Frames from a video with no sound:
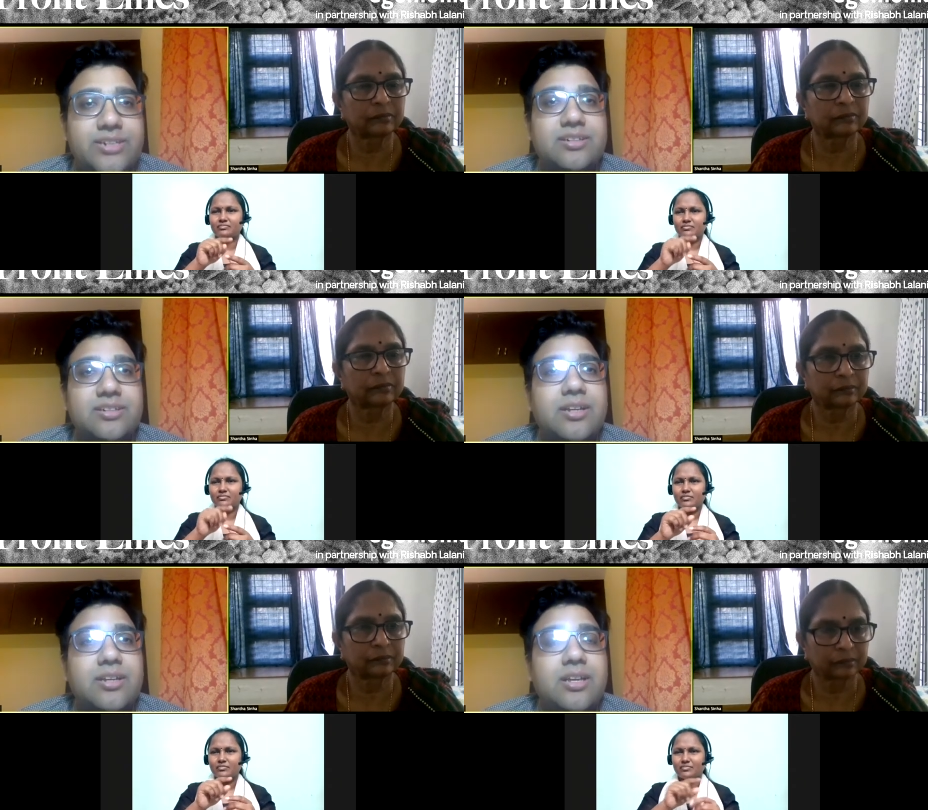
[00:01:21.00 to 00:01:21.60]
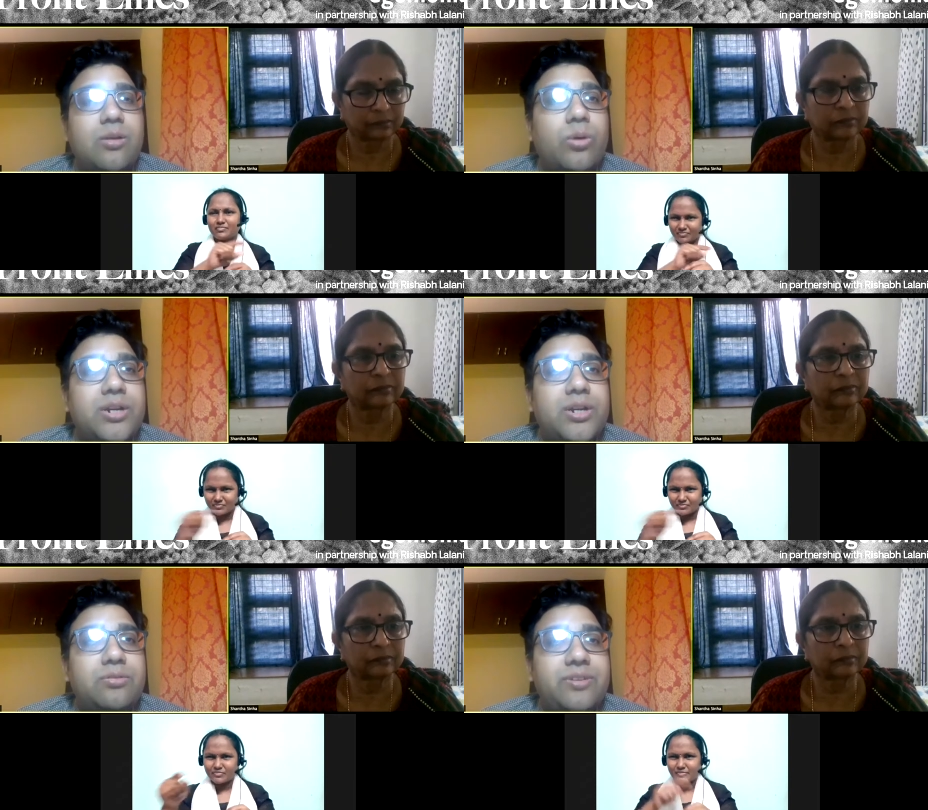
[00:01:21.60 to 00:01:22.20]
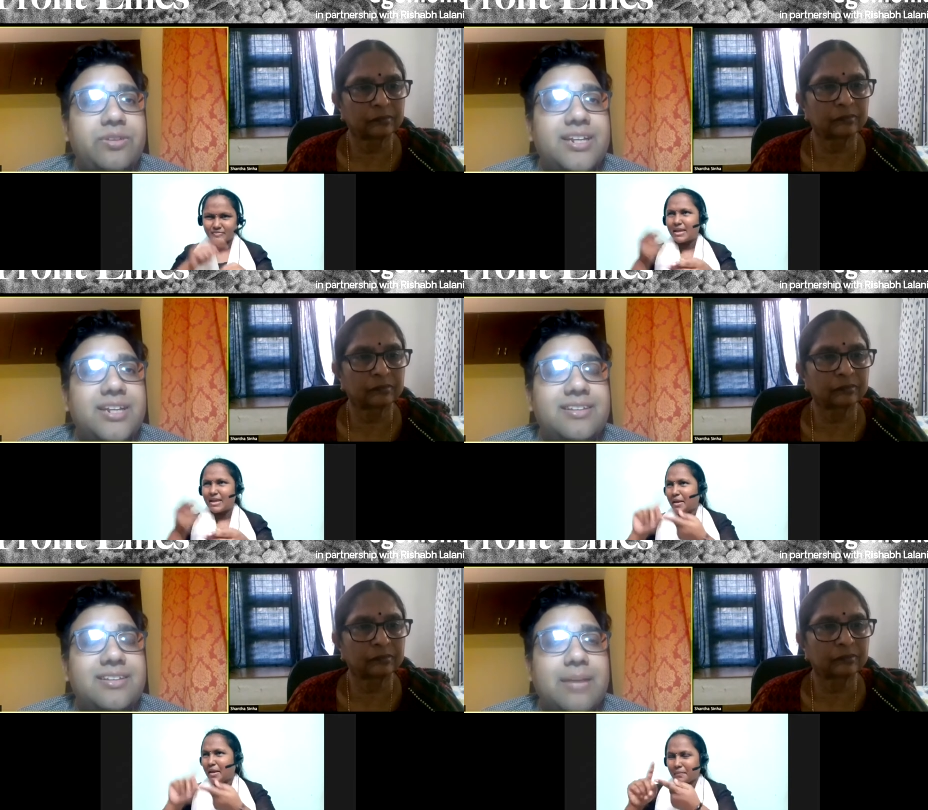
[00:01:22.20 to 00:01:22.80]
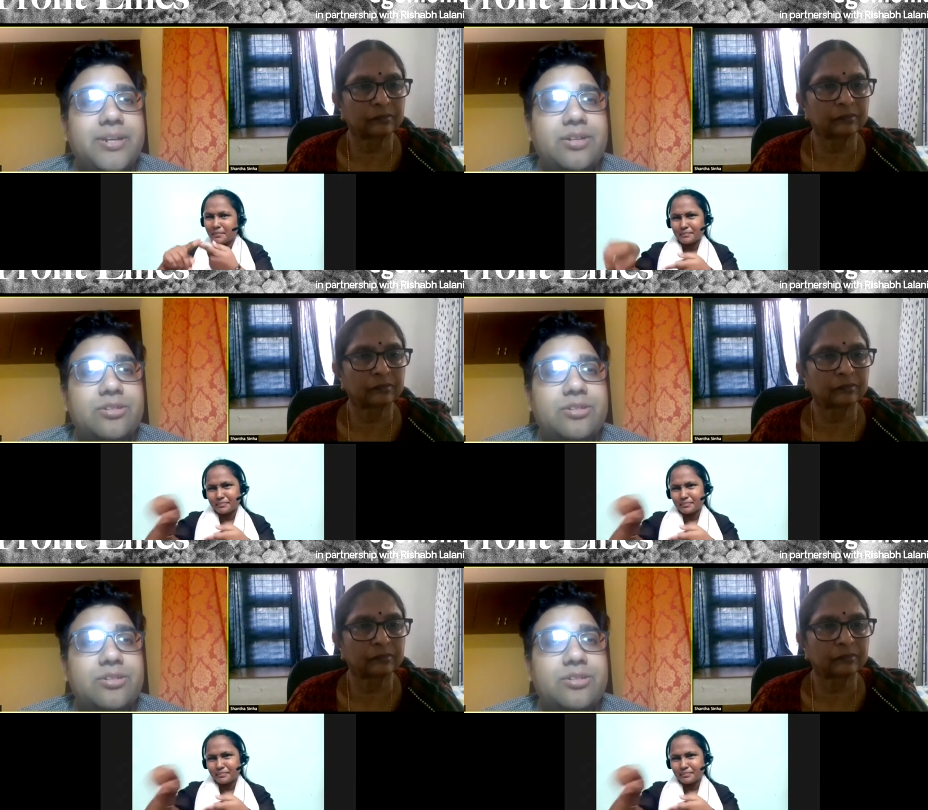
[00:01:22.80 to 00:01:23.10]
Speaker 1: What do you feel is happening to children